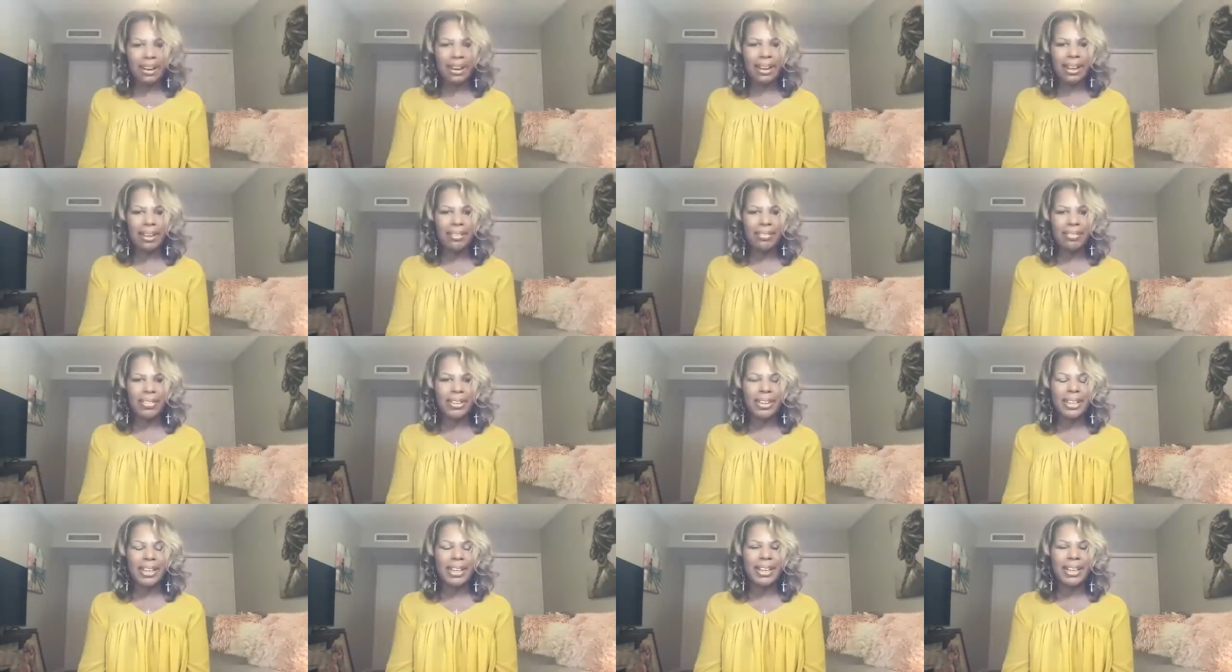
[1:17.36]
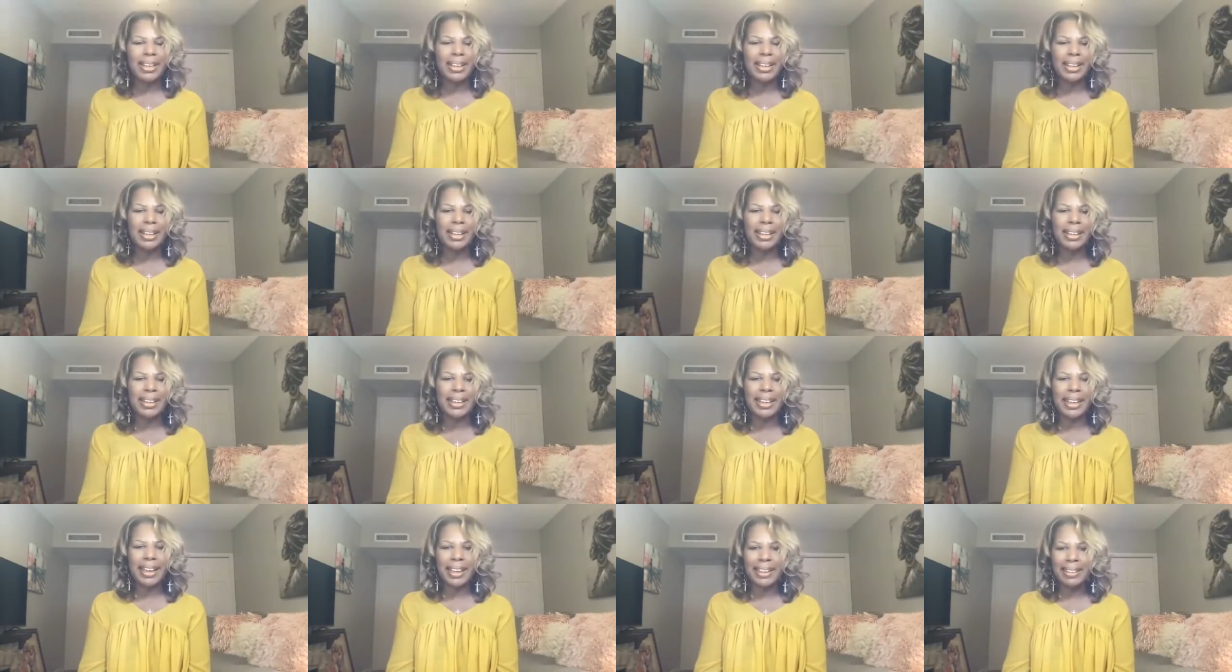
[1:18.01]
lovely
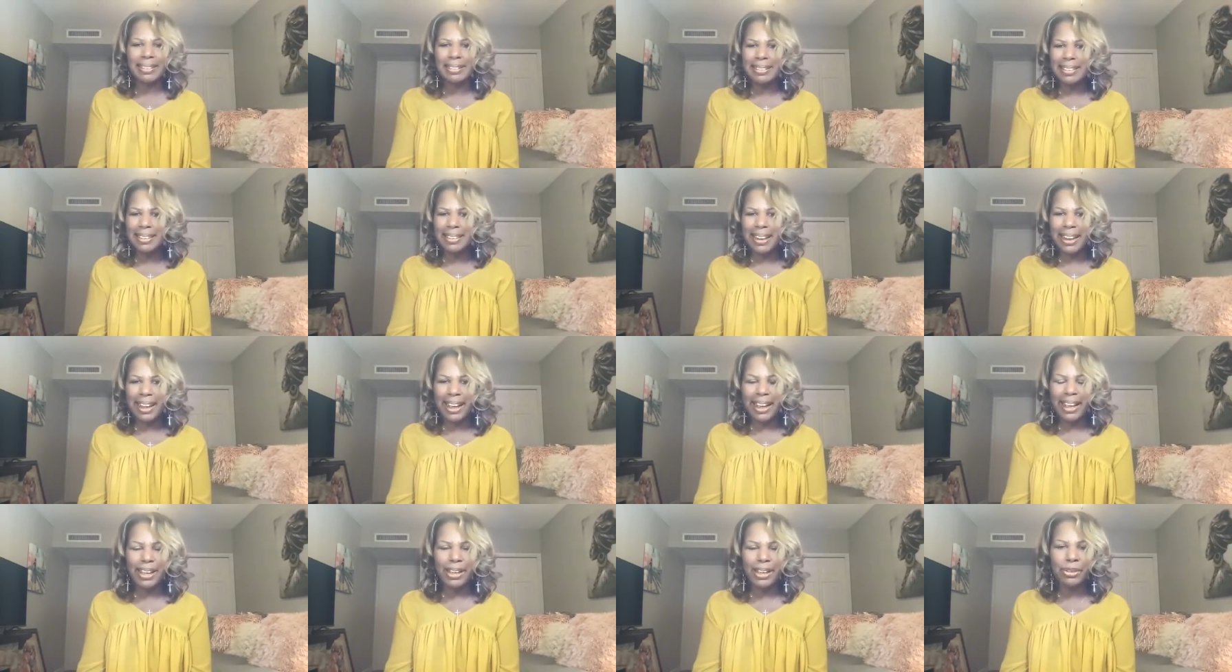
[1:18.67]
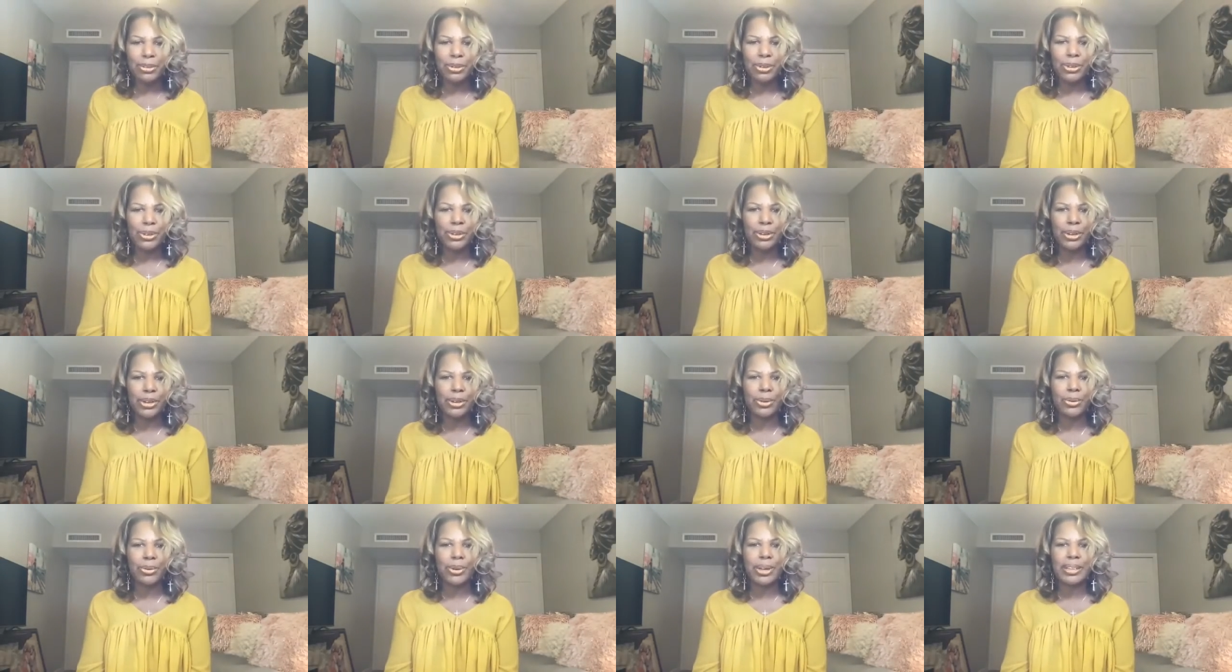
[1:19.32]
guest today, who
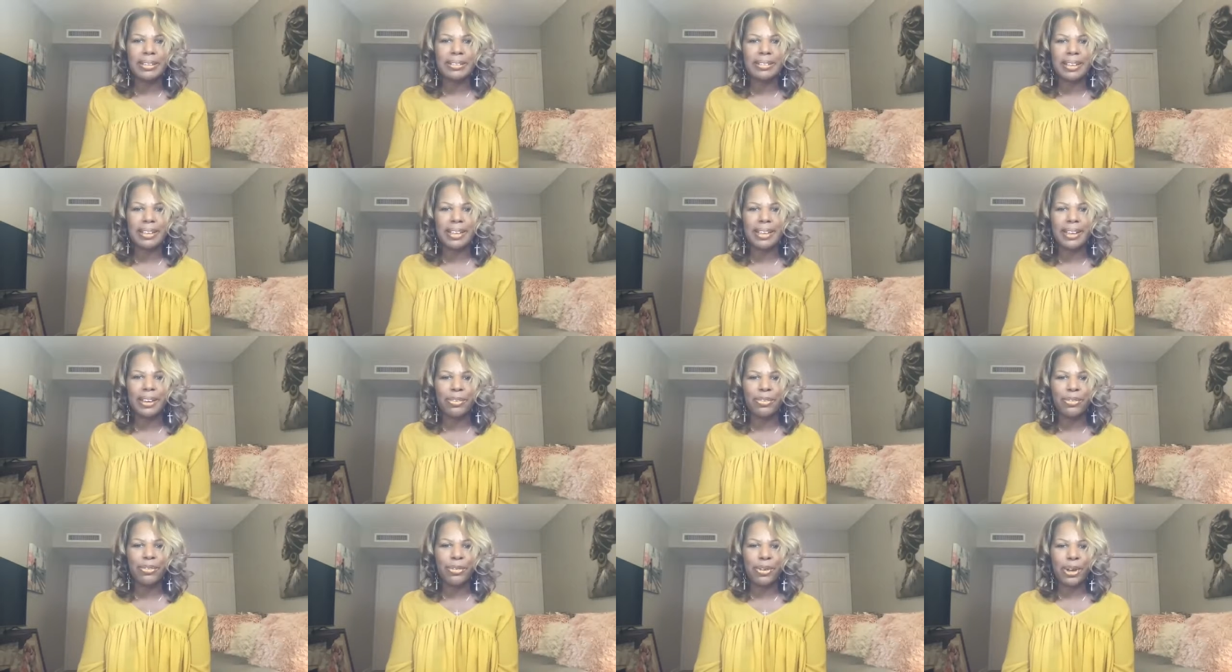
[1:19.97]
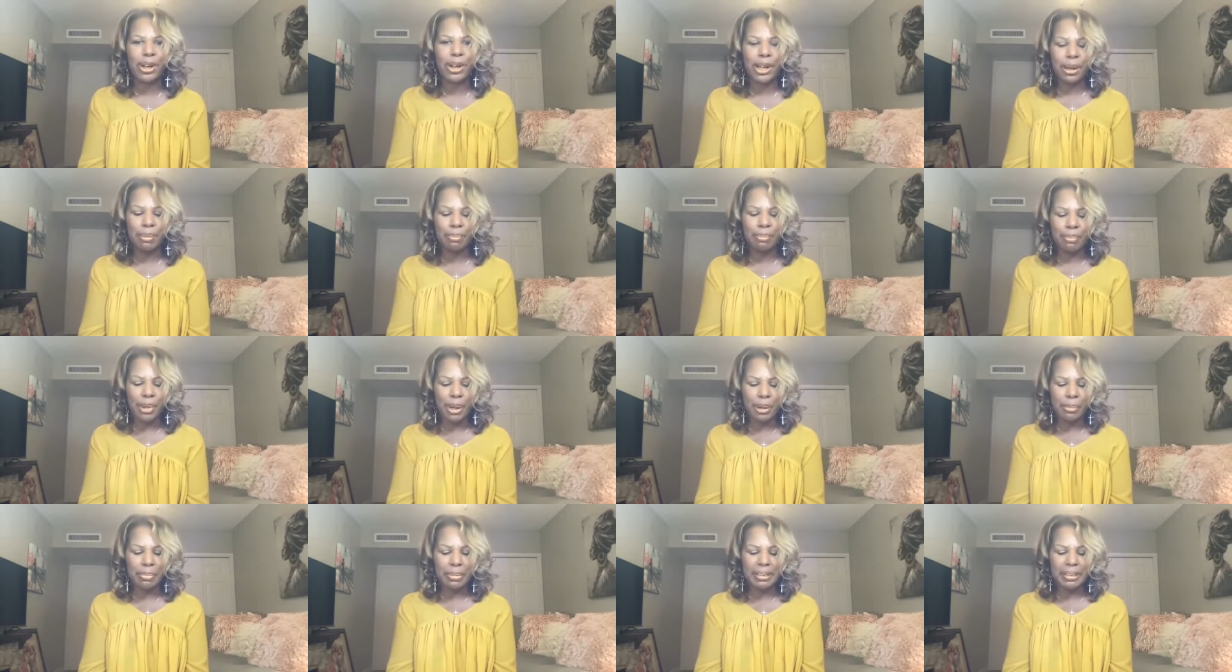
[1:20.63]
you're going to hear from
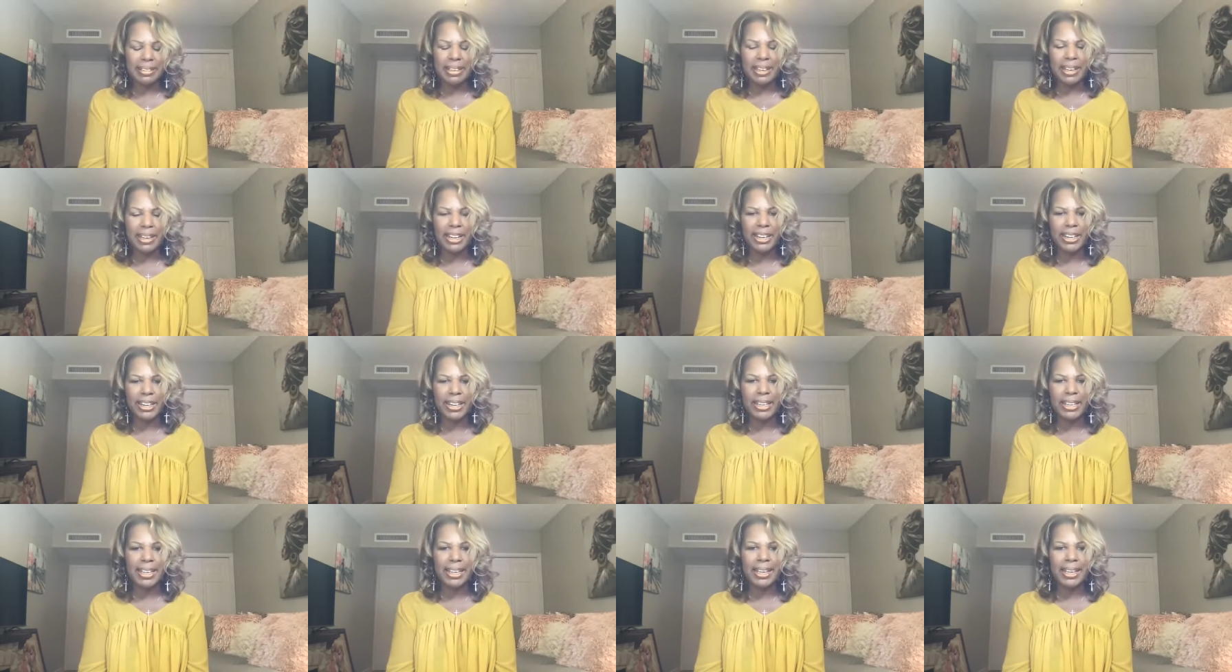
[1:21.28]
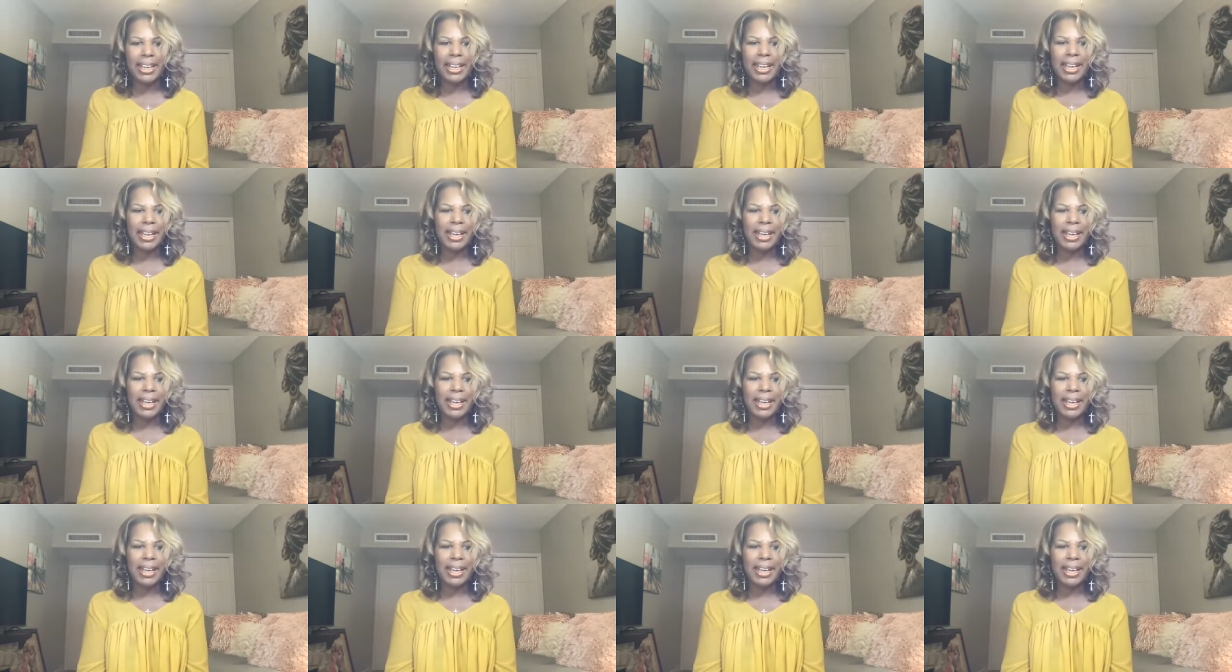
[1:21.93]
momentarily,